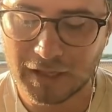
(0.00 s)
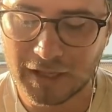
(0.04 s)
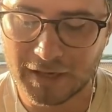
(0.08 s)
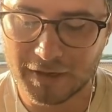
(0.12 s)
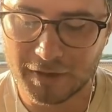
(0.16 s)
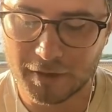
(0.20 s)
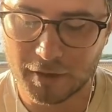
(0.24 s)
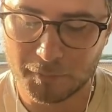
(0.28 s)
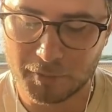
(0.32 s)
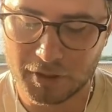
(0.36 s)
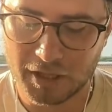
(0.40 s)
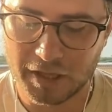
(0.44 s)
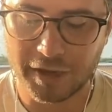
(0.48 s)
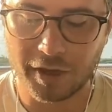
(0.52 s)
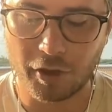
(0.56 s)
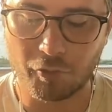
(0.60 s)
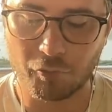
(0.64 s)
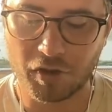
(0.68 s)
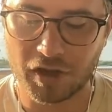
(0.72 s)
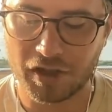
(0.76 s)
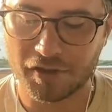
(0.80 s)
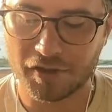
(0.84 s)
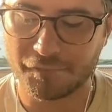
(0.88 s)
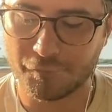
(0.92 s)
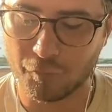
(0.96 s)
Ended up getting
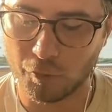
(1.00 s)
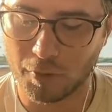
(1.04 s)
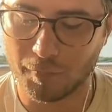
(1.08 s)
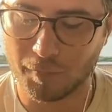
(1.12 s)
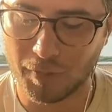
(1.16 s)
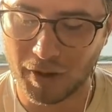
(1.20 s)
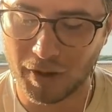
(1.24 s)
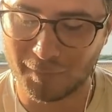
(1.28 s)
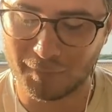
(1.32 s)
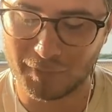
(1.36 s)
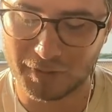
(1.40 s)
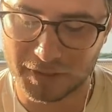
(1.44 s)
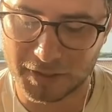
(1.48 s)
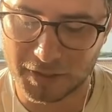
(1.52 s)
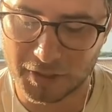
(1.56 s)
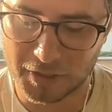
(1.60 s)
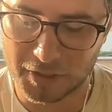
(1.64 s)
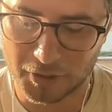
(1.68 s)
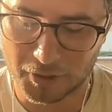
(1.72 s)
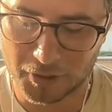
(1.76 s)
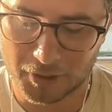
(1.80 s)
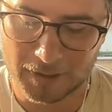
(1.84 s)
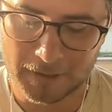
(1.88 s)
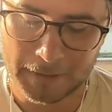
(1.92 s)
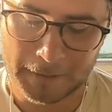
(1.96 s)
a rank 4
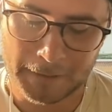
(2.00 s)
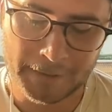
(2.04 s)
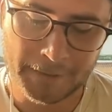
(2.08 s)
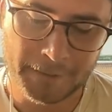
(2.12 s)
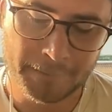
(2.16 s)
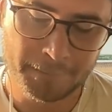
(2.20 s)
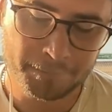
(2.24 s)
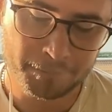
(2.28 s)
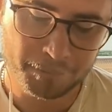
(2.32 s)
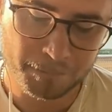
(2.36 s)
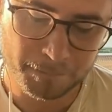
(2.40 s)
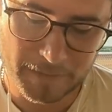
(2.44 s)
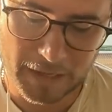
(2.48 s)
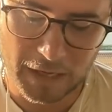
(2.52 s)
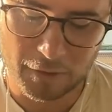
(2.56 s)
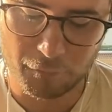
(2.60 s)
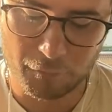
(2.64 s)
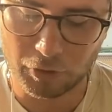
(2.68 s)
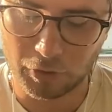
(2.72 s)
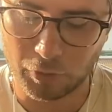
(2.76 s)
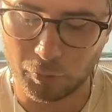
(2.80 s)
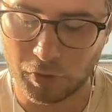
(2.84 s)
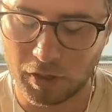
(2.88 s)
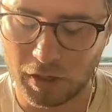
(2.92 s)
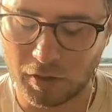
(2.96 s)
Bombardier. Not
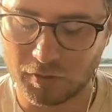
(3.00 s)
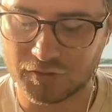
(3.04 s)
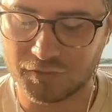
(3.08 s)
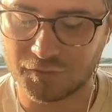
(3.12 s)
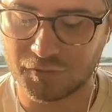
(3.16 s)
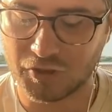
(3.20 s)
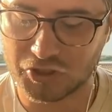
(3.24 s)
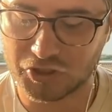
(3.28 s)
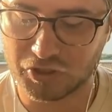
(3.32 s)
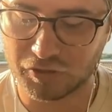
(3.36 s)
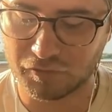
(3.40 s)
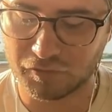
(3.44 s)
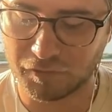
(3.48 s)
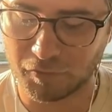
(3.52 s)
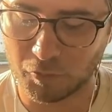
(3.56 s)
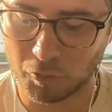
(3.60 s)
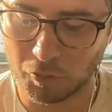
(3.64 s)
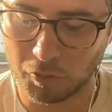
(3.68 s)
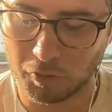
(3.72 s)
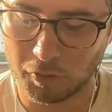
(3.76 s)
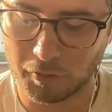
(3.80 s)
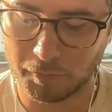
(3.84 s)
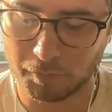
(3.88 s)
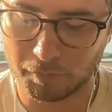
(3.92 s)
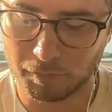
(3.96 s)
really what I was fishing
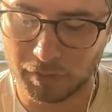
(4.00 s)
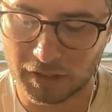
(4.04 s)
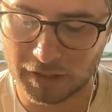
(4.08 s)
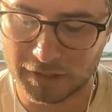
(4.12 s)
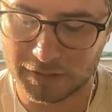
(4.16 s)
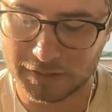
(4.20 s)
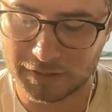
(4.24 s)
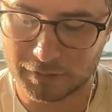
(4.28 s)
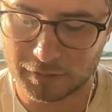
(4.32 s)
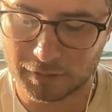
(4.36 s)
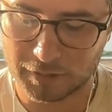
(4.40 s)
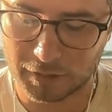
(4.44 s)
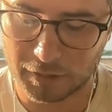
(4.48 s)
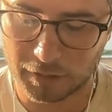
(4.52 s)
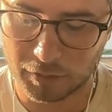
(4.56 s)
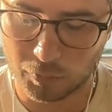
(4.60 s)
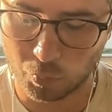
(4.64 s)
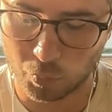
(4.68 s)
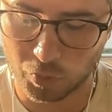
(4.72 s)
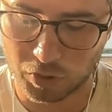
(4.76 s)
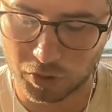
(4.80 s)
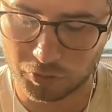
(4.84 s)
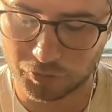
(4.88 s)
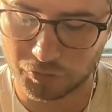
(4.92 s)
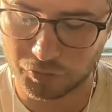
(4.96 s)
for, but it
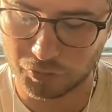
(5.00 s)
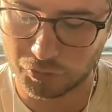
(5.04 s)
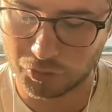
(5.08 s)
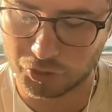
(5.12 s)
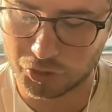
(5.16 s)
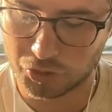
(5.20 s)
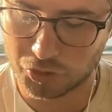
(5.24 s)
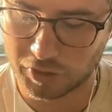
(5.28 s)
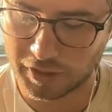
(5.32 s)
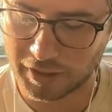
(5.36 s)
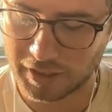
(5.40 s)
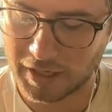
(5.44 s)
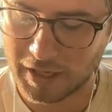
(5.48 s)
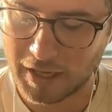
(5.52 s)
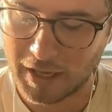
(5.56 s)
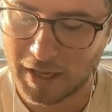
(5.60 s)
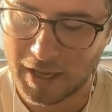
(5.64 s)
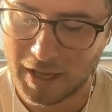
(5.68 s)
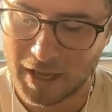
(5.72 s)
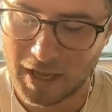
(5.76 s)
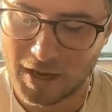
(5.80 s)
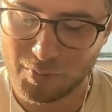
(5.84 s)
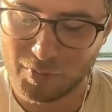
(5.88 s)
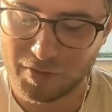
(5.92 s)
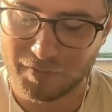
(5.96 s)
will do the trick.
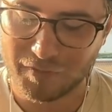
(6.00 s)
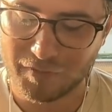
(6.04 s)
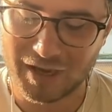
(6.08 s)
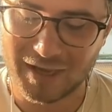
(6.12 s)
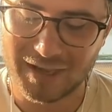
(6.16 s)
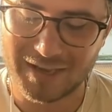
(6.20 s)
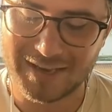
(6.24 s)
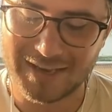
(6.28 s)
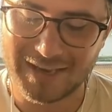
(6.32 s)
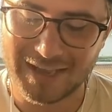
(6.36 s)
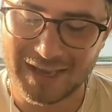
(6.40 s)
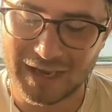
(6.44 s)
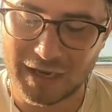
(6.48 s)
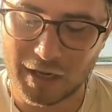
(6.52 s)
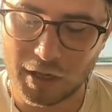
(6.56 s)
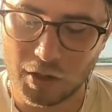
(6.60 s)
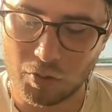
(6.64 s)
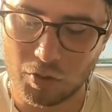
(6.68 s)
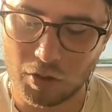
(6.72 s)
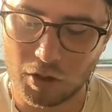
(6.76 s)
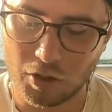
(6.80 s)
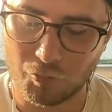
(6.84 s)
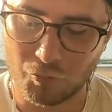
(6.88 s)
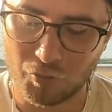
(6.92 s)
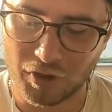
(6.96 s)
And we've got
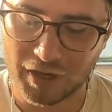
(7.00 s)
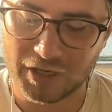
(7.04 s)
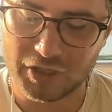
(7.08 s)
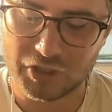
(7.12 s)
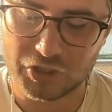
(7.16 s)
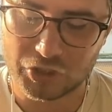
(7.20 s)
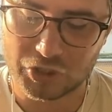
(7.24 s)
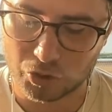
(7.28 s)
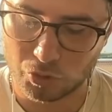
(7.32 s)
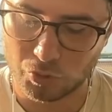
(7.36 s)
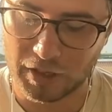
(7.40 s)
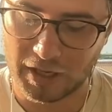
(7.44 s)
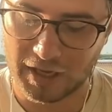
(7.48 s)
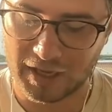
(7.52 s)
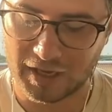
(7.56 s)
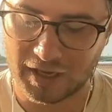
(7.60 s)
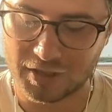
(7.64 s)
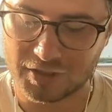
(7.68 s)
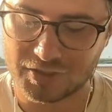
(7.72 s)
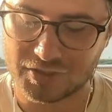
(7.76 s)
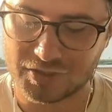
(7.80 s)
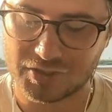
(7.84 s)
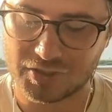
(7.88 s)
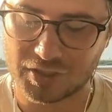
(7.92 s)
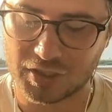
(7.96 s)
now a rank 2
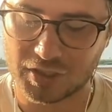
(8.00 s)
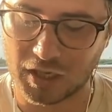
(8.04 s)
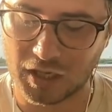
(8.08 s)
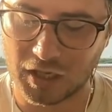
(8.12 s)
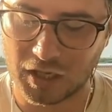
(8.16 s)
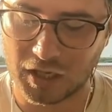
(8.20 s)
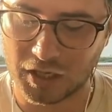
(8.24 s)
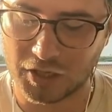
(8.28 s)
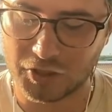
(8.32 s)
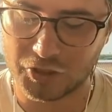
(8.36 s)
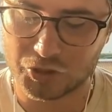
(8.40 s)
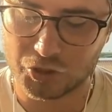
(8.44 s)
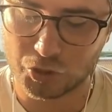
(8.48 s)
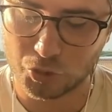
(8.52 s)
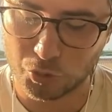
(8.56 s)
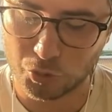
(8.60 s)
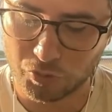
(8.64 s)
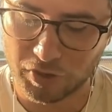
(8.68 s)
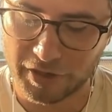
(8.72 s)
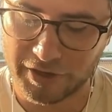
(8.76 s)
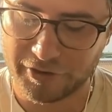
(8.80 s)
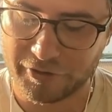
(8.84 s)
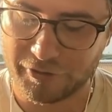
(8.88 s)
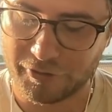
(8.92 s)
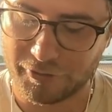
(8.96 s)
Hex on
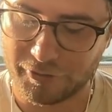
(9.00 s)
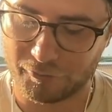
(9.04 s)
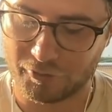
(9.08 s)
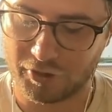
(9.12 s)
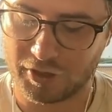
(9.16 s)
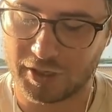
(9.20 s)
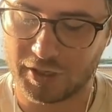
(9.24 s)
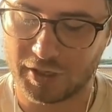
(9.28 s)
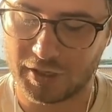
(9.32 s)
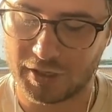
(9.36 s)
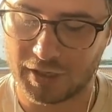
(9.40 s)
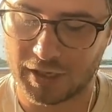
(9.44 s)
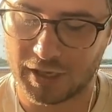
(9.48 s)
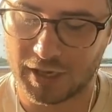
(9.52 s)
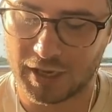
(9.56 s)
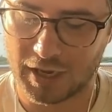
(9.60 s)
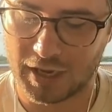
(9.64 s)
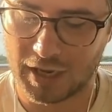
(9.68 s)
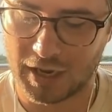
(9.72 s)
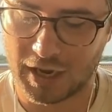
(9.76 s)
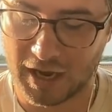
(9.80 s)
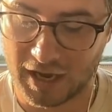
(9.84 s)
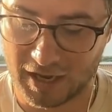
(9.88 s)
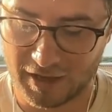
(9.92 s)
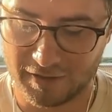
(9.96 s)
two rank 3
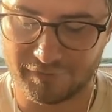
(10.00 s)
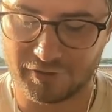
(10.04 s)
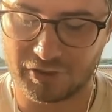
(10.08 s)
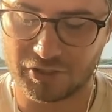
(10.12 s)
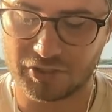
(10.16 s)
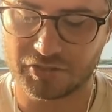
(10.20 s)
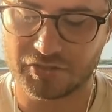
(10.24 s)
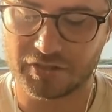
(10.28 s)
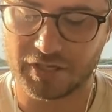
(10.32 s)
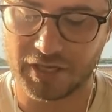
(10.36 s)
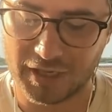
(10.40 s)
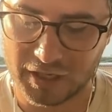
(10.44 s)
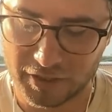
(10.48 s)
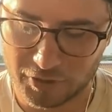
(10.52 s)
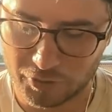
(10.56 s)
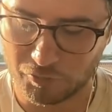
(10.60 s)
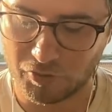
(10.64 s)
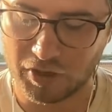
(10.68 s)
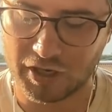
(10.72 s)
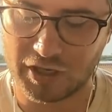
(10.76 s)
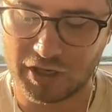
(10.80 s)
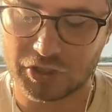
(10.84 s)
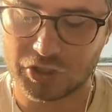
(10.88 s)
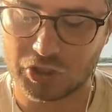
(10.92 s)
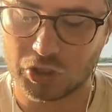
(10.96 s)
Ivies and a
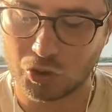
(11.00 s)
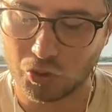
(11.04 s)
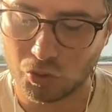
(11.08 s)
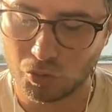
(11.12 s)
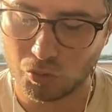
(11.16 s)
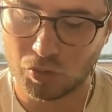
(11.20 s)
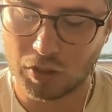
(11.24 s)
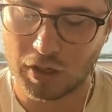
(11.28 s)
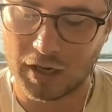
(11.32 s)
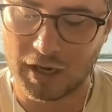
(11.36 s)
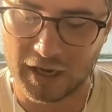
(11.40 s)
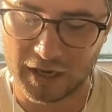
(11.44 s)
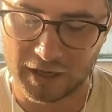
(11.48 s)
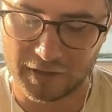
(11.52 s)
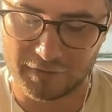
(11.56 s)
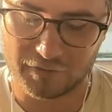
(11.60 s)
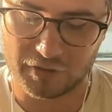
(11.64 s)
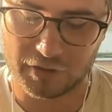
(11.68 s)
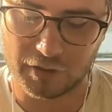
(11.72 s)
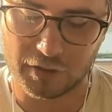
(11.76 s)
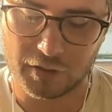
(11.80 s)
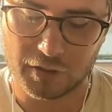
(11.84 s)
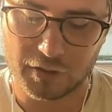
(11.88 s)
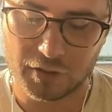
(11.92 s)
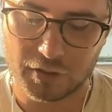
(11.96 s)
rank 2
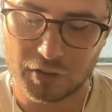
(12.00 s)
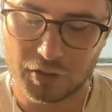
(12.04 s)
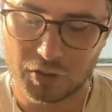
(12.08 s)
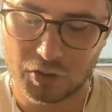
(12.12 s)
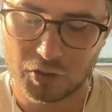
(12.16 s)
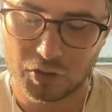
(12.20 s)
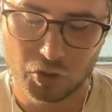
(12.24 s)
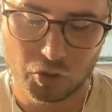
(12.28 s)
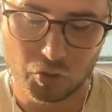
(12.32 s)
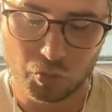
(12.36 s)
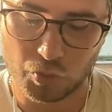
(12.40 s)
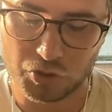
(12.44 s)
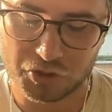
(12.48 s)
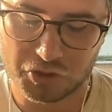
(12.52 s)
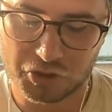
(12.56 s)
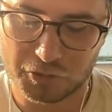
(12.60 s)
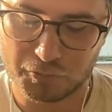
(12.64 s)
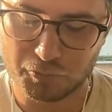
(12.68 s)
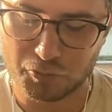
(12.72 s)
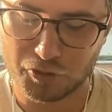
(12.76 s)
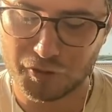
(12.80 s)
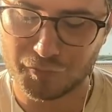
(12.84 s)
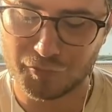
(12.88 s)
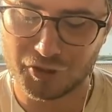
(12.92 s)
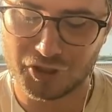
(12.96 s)
Ivy, which
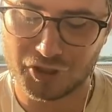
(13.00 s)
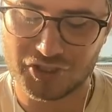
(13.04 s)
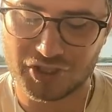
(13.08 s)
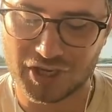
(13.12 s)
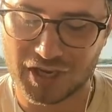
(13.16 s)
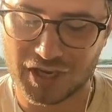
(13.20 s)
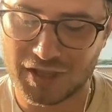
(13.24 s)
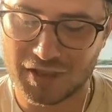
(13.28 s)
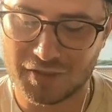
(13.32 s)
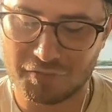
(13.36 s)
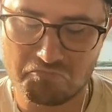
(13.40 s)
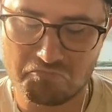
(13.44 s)
is pretty much,